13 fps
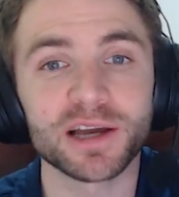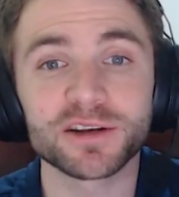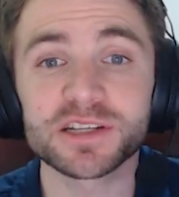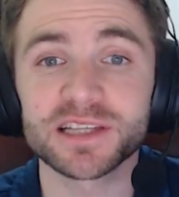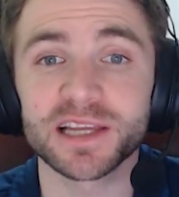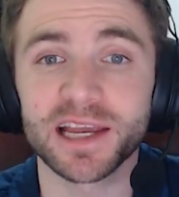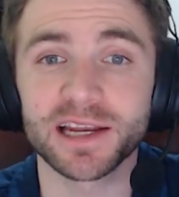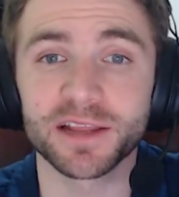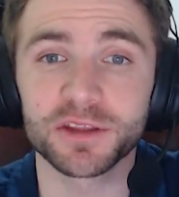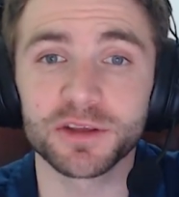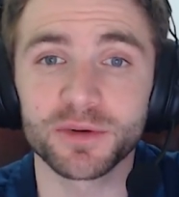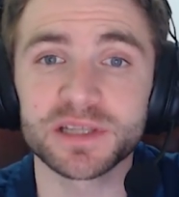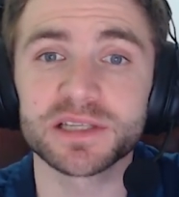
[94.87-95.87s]
I understand at
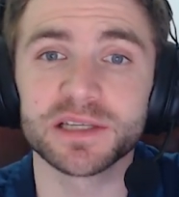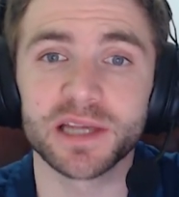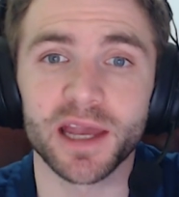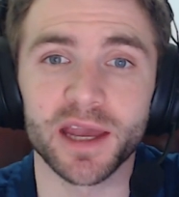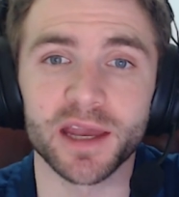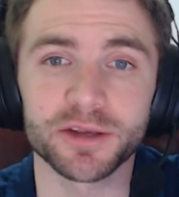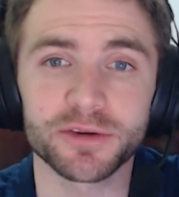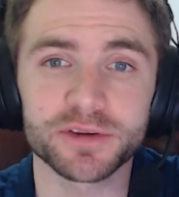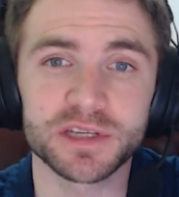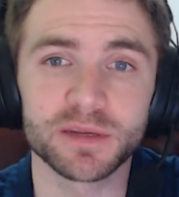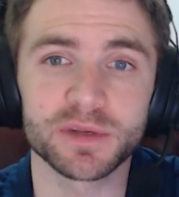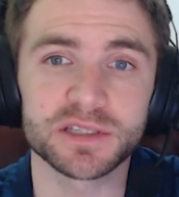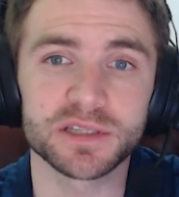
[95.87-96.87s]
the USDA, your
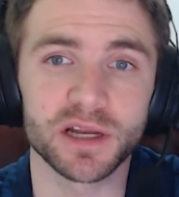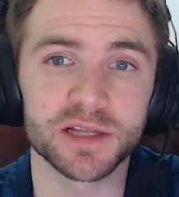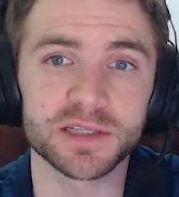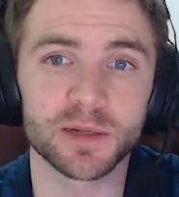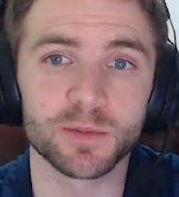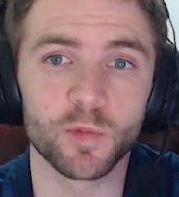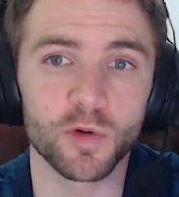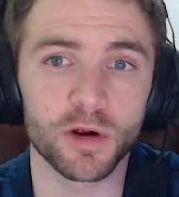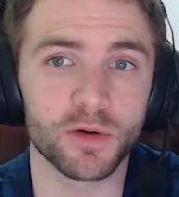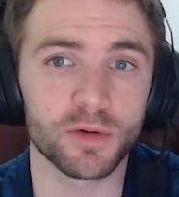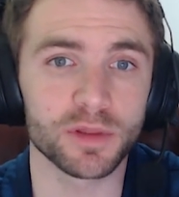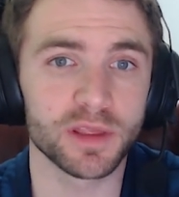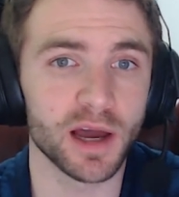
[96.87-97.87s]
team has done some
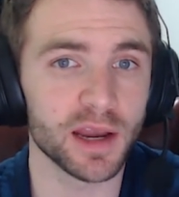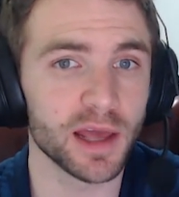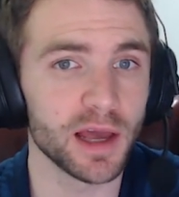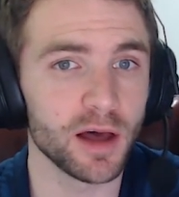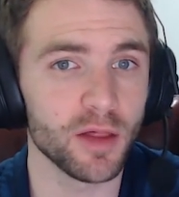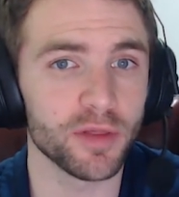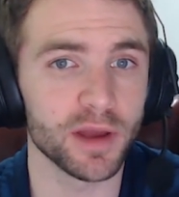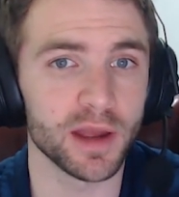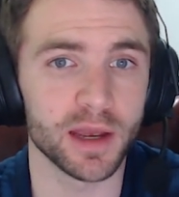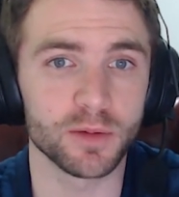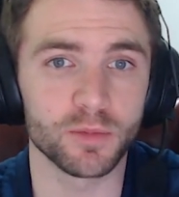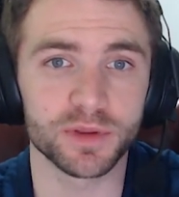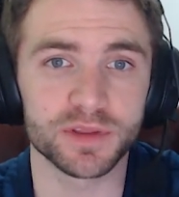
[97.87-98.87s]
work with gut health
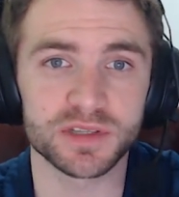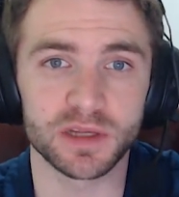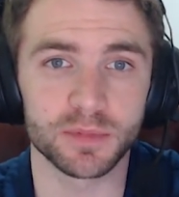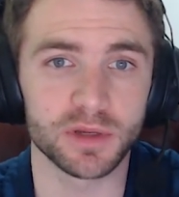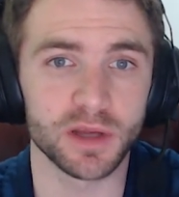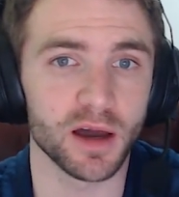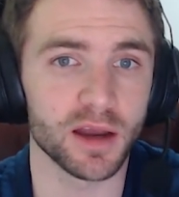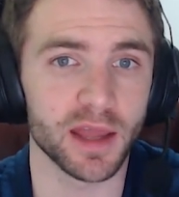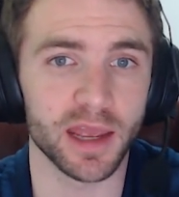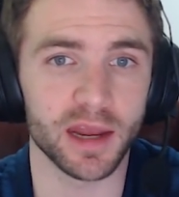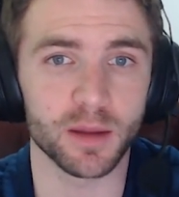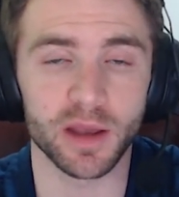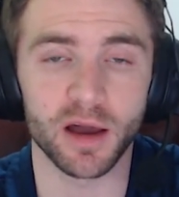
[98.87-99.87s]
and with some non
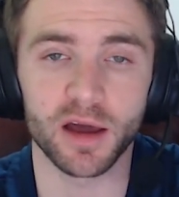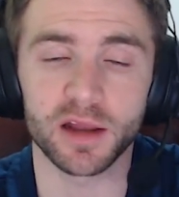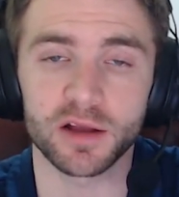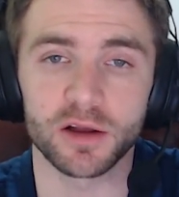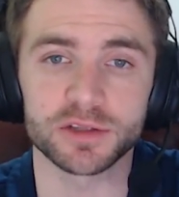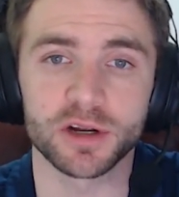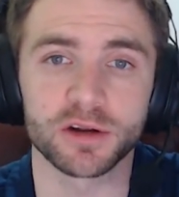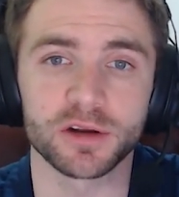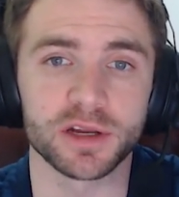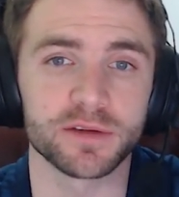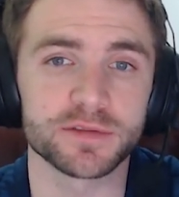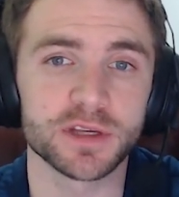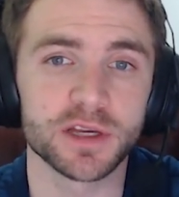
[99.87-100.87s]
antibiotic
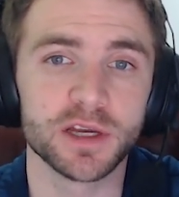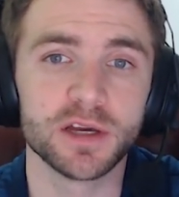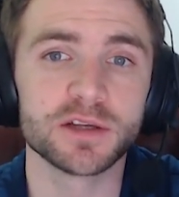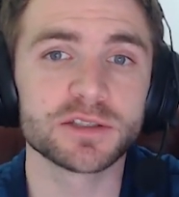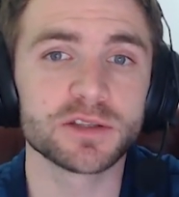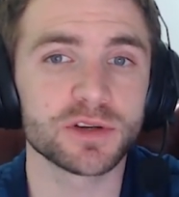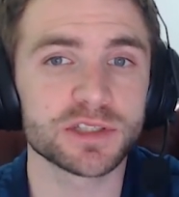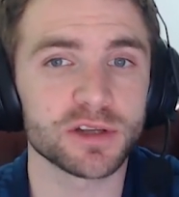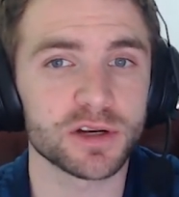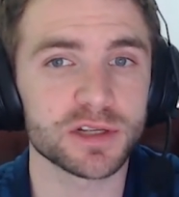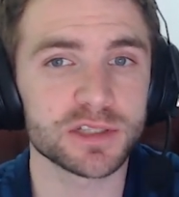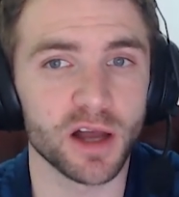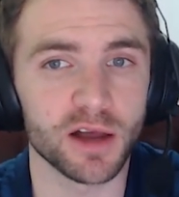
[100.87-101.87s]
alternatives. So, to
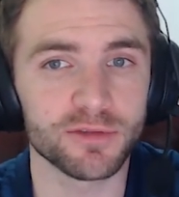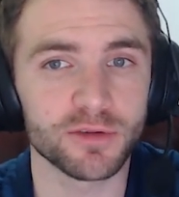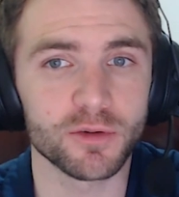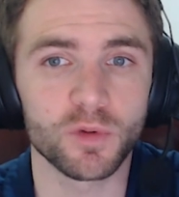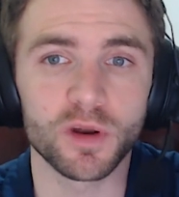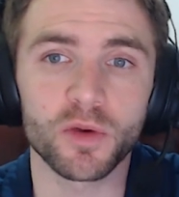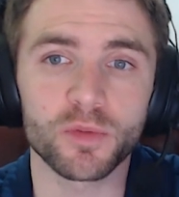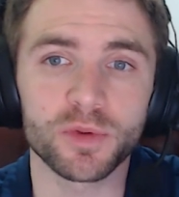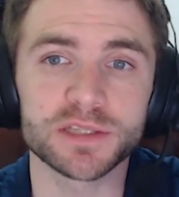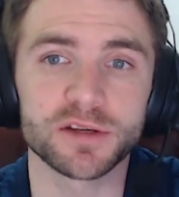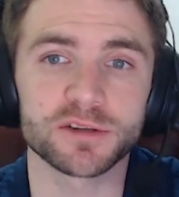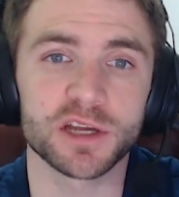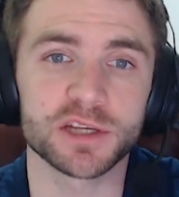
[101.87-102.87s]
start us off, what all
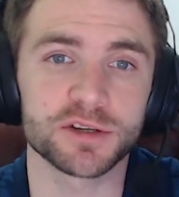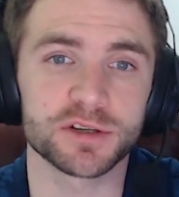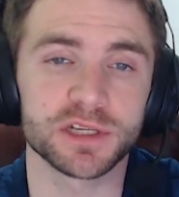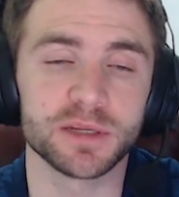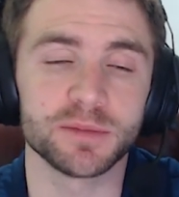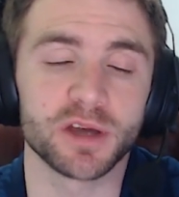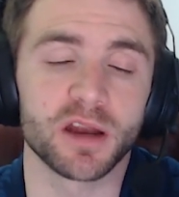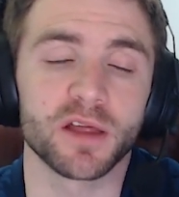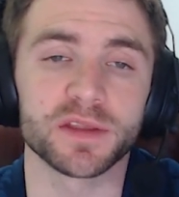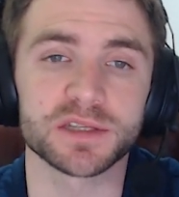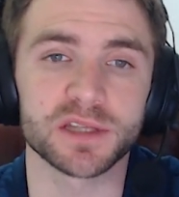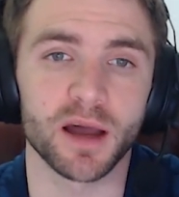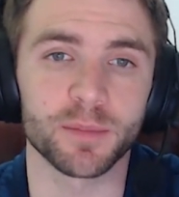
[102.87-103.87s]
research has your team done on this